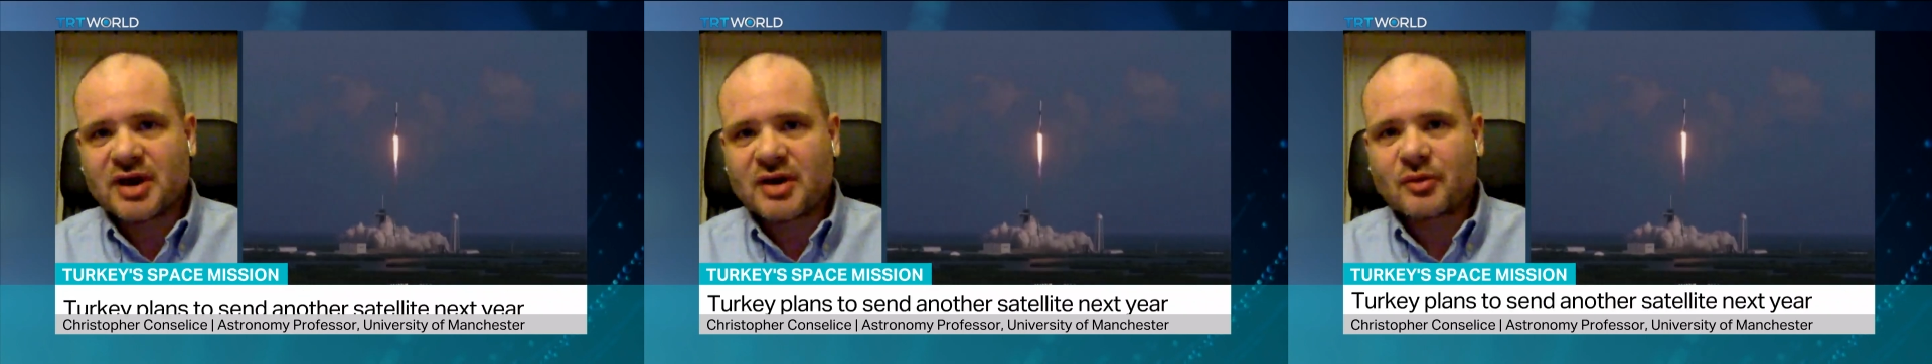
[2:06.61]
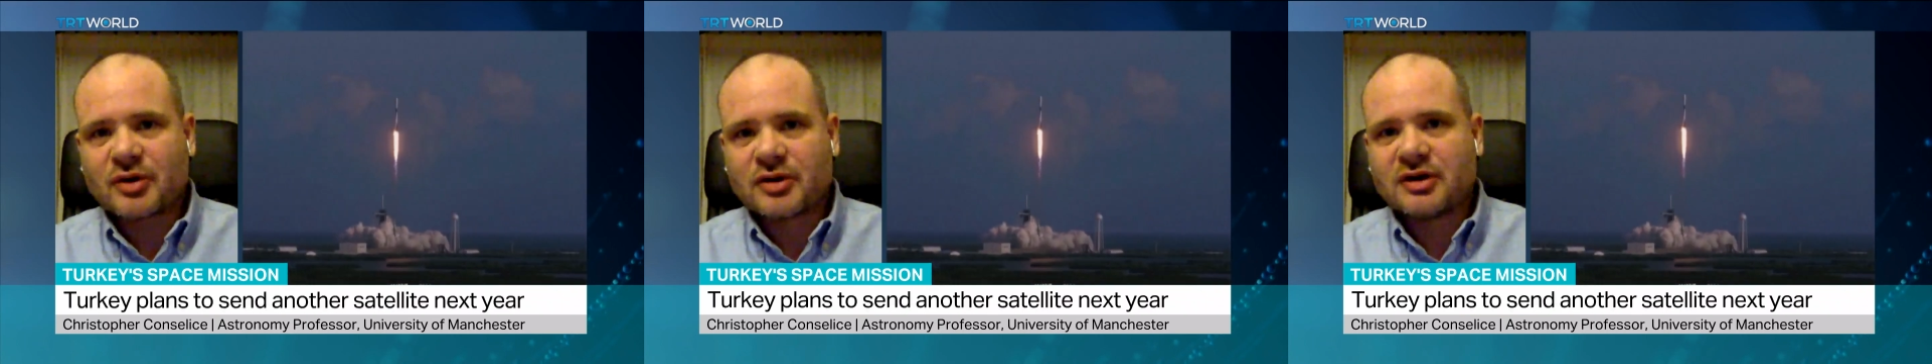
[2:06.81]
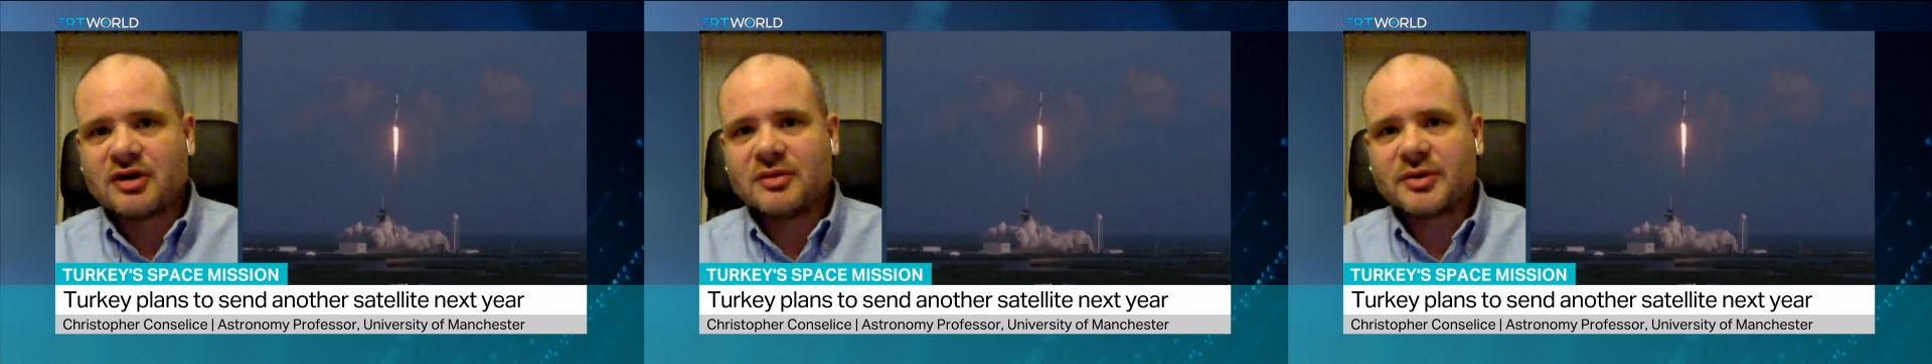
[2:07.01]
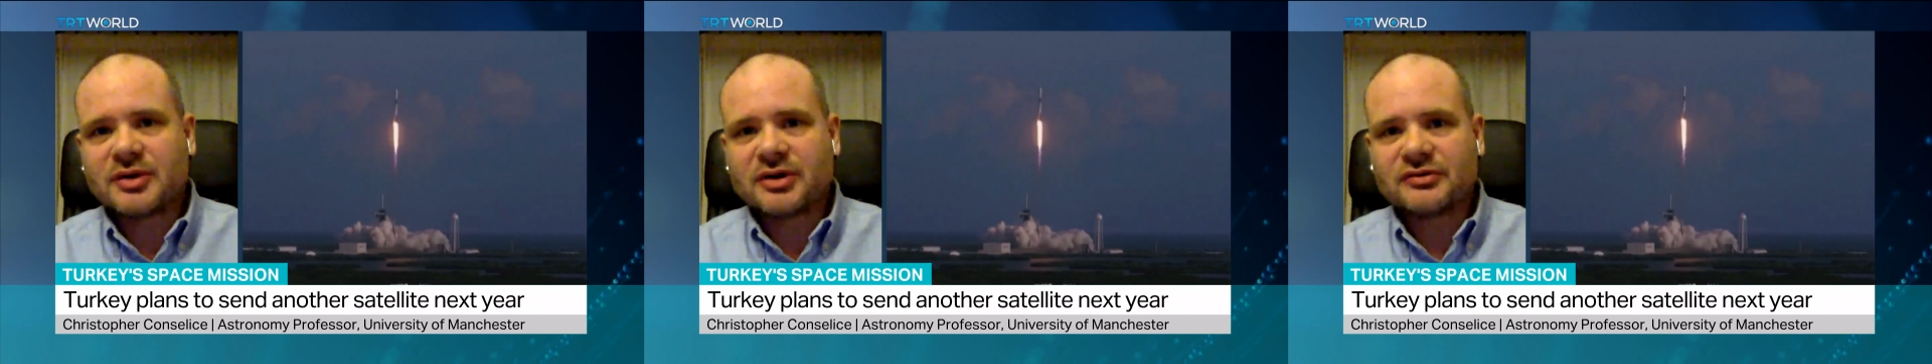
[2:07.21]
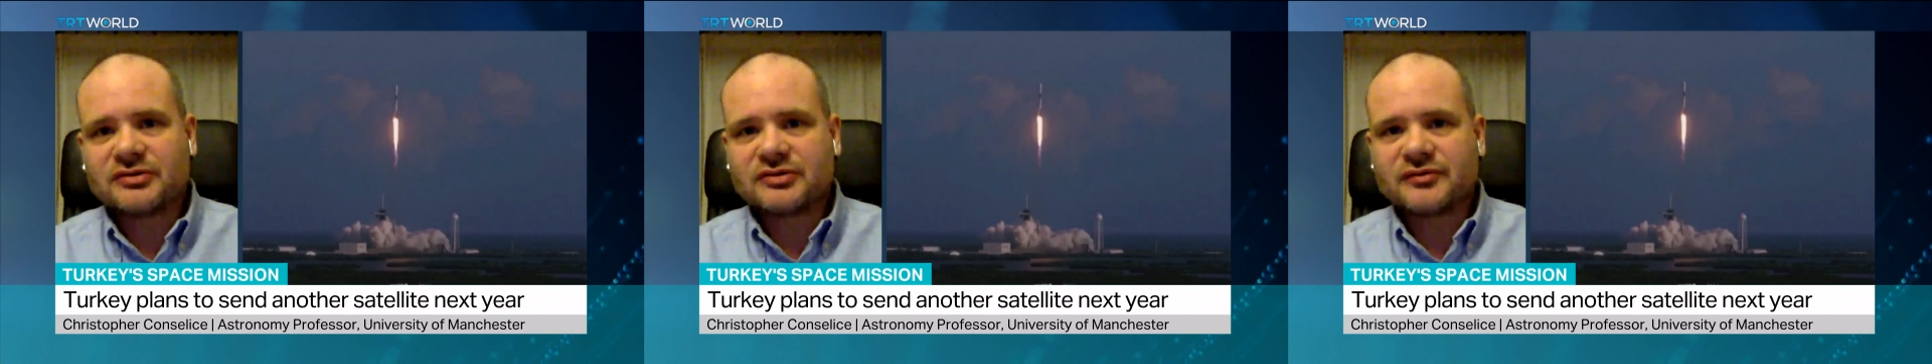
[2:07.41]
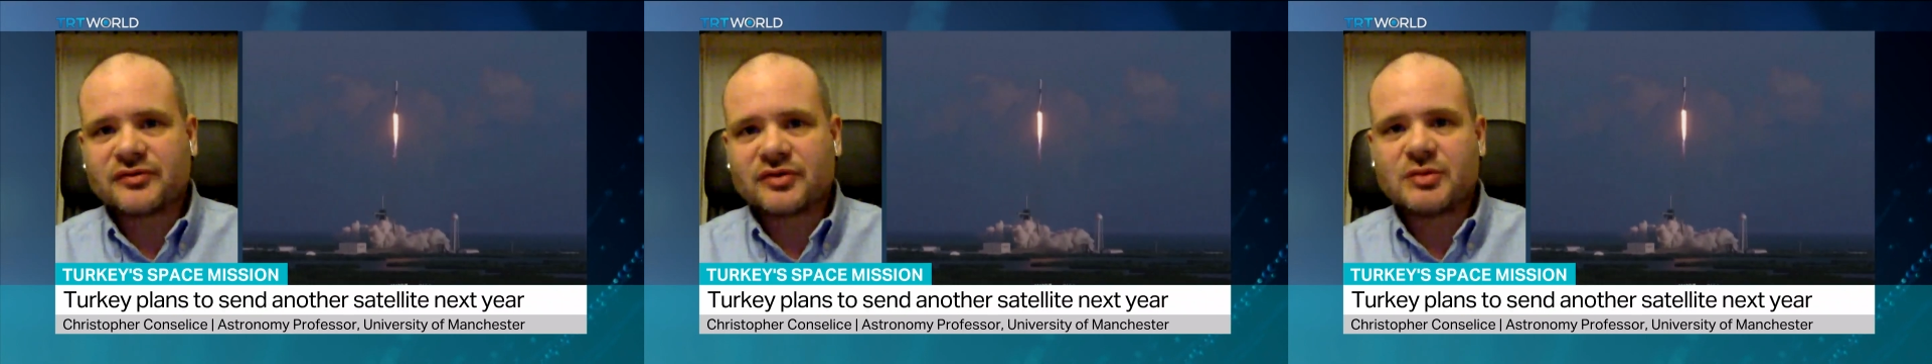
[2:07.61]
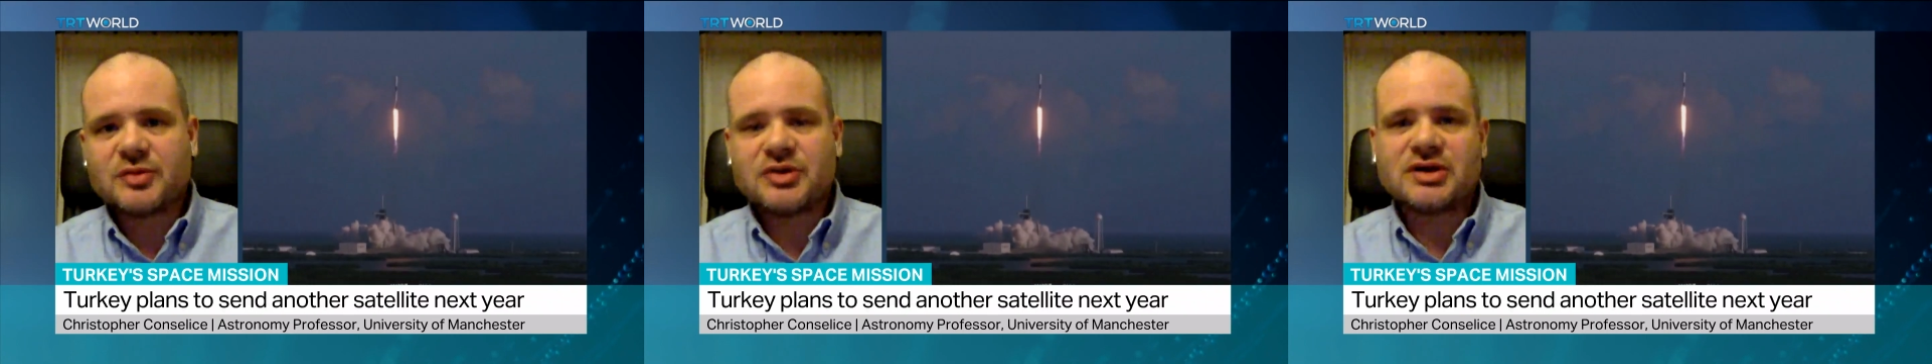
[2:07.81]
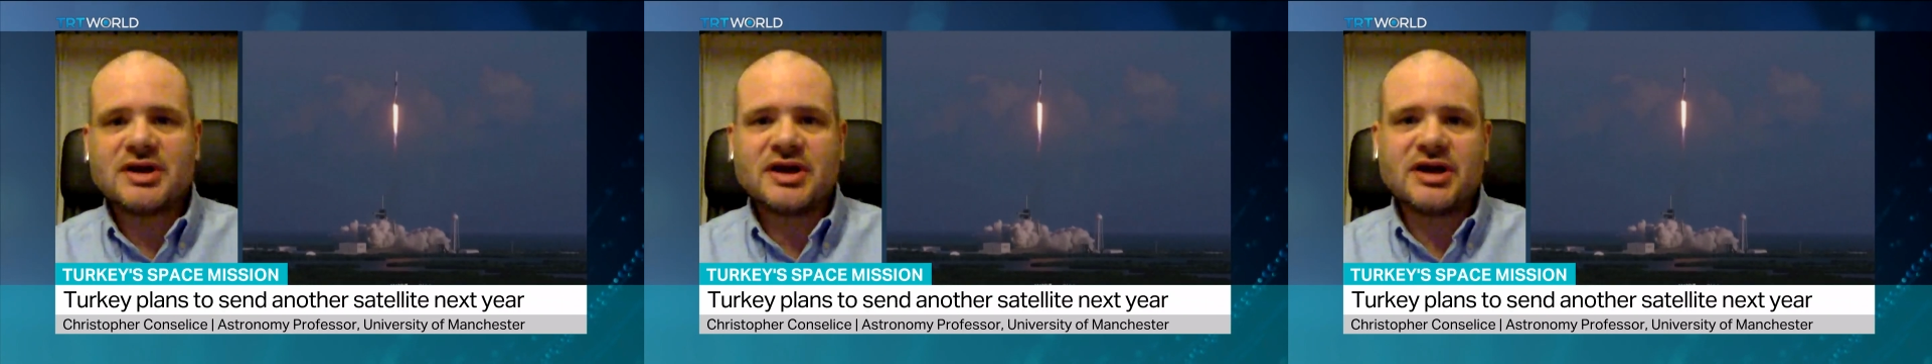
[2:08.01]
what I work on, but also for
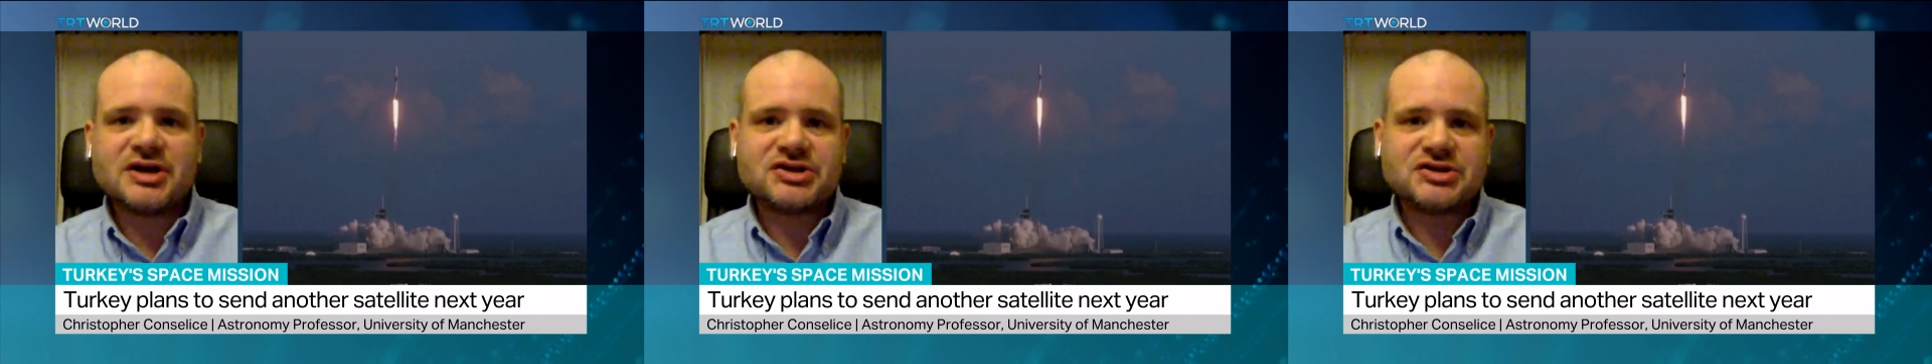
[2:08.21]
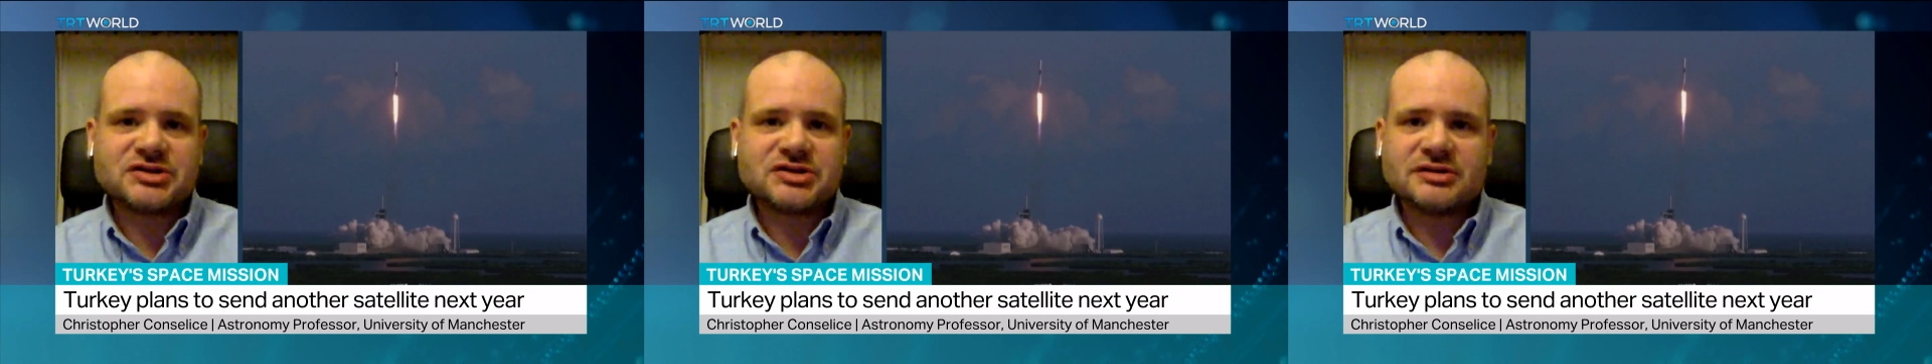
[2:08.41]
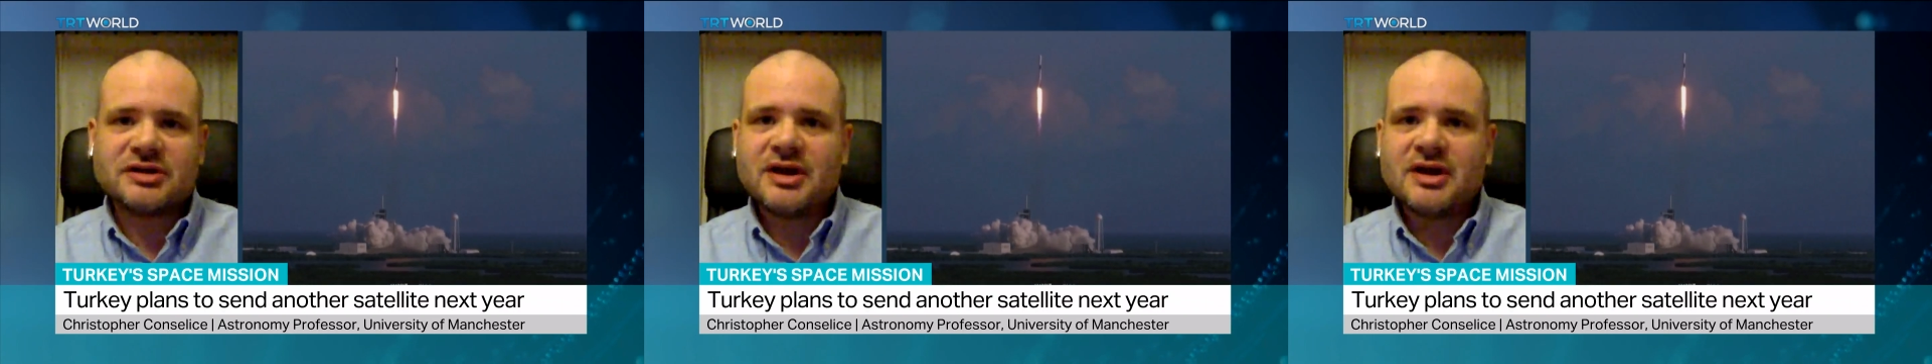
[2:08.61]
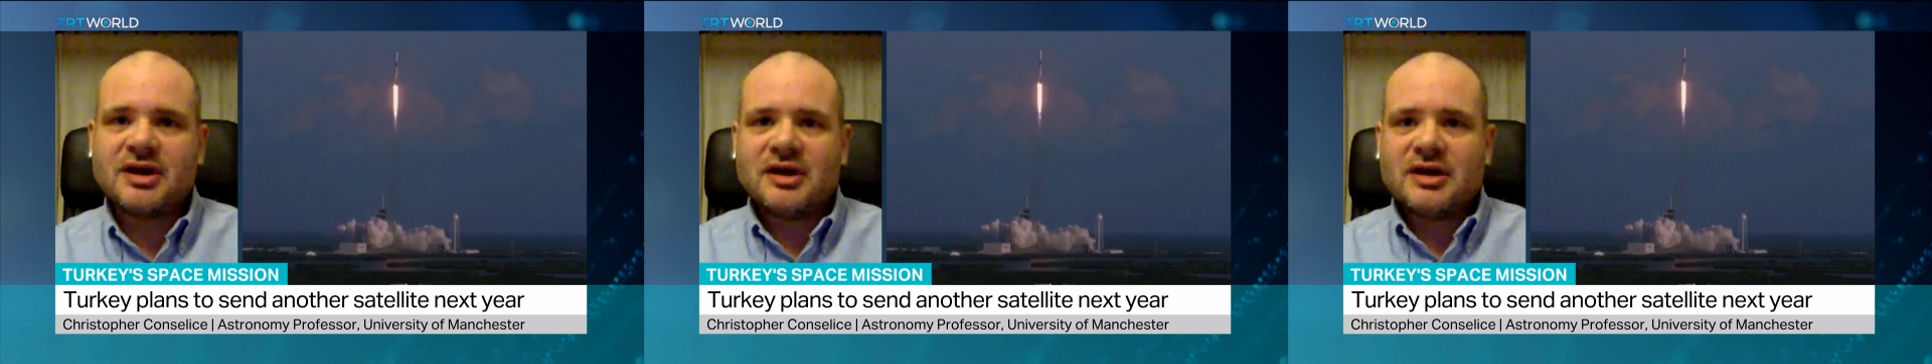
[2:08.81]
communication.